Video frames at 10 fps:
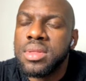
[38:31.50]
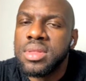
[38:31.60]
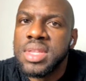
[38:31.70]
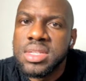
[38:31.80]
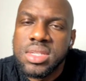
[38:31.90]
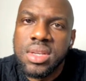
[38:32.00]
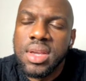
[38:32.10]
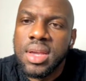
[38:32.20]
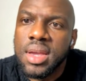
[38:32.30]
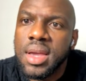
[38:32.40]
this,
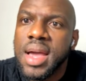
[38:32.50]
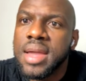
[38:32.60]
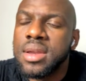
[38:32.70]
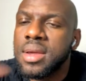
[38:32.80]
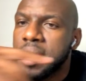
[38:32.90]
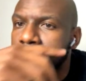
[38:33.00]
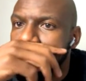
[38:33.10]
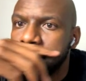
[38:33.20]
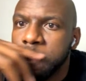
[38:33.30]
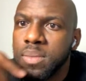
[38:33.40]
and
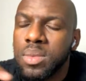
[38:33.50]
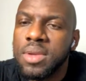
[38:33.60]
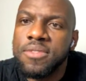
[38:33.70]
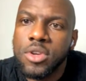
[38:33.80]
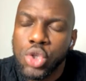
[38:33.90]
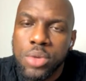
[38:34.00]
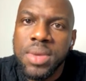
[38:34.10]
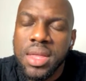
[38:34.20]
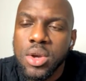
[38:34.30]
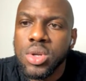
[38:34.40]
again, if you should
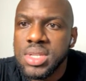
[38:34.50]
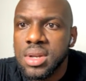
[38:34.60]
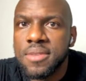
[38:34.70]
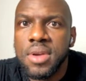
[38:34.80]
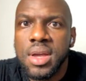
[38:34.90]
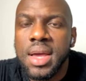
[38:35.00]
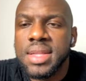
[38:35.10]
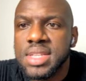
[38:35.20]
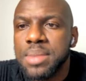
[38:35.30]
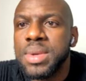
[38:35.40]
be at the hotel
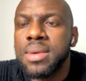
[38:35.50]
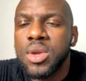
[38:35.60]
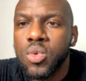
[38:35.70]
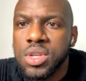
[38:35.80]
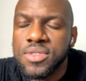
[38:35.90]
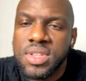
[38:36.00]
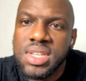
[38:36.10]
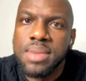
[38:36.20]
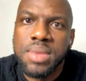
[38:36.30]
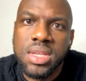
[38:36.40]
at 10 p.m., it was for
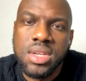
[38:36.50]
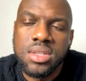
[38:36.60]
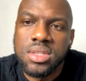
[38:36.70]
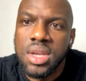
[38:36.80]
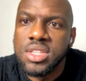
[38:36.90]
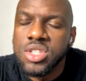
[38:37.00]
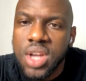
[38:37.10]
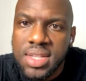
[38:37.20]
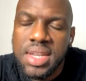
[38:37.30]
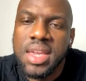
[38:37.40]
team meetings. It's
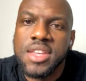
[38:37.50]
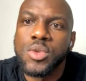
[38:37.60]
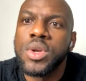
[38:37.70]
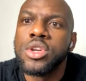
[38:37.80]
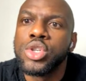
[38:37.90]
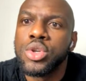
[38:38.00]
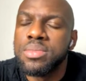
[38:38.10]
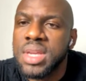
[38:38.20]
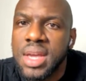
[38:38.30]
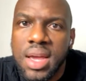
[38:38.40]
not a case where you should
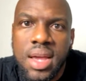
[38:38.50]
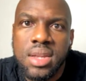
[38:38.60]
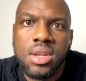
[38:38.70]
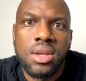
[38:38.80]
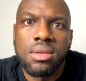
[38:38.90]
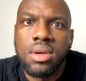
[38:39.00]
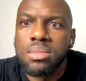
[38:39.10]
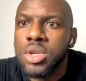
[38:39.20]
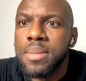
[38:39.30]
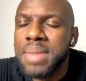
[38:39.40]
be at
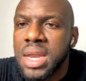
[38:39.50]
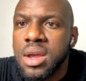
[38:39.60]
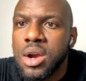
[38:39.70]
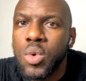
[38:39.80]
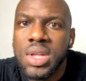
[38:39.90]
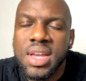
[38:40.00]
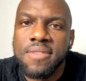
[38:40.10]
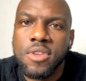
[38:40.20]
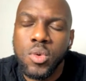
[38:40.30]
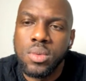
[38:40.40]
your bed or what
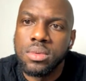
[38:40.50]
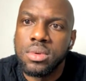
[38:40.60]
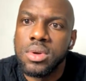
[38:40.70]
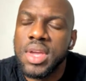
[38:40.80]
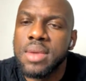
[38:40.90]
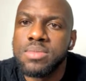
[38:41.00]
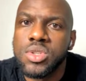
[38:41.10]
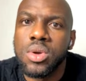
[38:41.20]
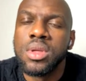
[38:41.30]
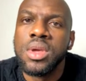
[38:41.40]
have you. Okay,
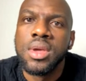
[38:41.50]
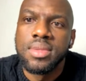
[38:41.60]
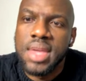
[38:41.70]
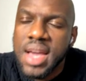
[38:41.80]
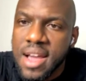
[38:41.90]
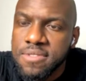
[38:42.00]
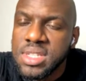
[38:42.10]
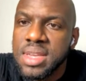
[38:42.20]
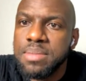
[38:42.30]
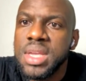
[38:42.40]
so they have
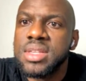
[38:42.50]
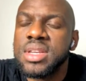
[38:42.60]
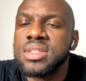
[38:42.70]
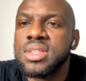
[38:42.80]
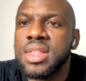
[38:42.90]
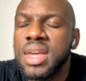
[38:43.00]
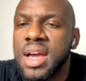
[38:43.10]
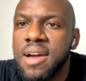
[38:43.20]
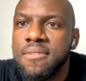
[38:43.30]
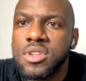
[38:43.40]
team meetings, they
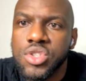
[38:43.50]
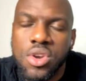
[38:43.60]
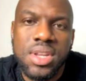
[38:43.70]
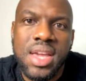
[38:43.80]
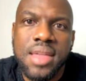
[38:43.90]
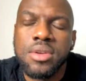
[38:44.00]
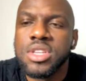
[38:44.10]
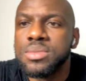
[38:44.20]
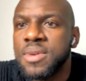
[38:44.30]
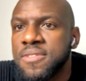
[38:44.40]
have certain
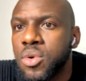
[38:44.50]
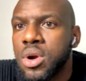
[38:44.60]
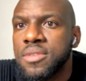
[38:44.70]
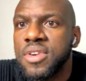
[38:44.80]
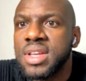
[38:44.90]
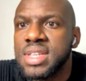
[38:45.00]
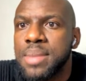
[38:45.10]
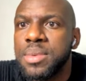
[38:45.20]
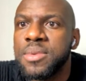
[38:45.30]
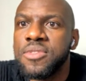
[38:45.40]
gatherings before, for
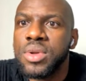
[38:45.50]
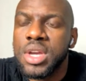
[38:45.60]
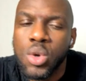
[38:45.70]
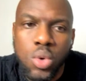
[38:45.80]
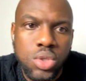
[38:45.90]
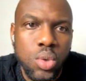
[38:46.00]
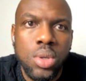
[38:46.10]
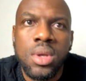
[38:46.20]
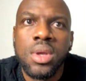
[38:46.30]
example, before they go to,